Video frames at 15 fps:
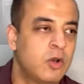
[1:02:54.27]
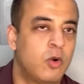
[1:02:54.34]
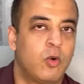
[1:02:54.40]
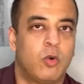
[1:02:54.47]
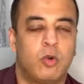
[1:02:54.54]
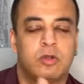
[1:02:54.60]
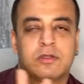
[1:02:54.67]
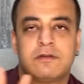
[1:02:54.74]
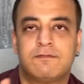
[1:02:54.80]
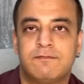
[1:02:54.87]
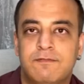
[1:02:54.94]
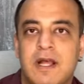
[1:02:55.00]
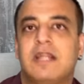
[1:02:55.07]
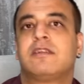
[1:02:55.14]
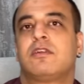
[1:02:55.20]
all the
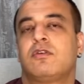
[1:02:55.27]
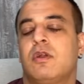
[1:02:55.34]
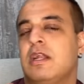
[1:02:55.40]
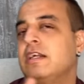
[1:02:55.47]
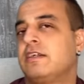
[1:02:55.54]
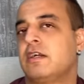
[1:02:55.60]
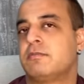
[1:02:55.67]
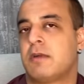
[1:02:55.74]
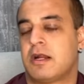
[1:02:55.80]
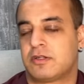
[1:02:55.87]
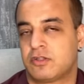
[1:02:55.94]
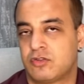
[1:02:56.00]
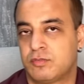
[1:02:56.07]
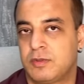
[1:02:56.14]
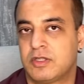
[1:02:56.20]
wealth related
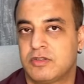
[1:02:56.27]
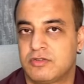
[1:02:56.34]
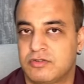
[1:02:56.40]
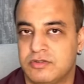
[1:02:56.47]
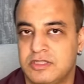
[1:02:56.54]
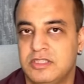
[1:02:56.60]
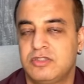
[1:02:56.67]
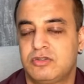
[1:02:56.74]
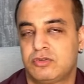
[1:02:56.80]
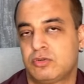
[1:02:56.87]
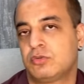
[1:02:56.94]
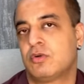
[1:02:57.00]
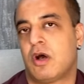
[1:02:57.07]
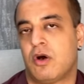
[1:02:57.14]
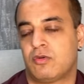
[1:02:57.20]
matters because these
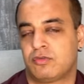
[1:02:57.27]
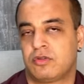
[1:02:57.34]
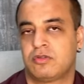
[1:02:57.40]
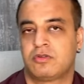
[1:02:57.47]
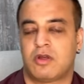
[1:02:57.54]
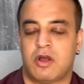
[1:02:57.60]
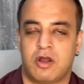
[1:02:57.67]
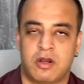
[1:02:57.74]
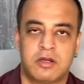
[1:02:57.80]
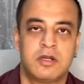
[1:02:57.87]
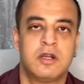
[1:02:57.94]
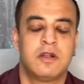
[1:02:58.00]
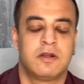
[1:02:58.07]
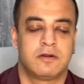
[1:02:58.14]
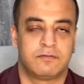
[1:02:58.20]
two houses are
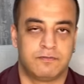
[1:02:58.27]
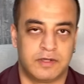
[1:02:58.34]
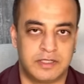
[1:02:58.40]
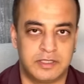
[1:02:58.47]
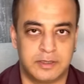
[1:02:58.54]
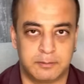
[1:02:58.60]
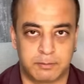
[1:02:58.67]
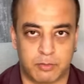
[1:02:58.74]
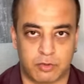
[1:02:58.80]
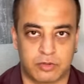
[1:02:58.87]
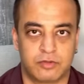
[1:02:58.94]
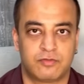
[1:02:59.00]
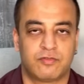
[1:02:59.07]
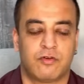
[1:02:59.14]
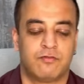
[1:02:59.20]
very
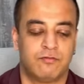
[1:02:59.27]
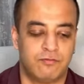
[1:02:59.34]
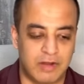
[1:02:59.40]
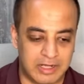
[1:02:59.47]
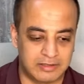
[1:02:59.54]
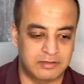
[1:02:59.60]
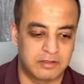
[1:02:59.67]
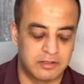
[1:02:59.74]
important for wealth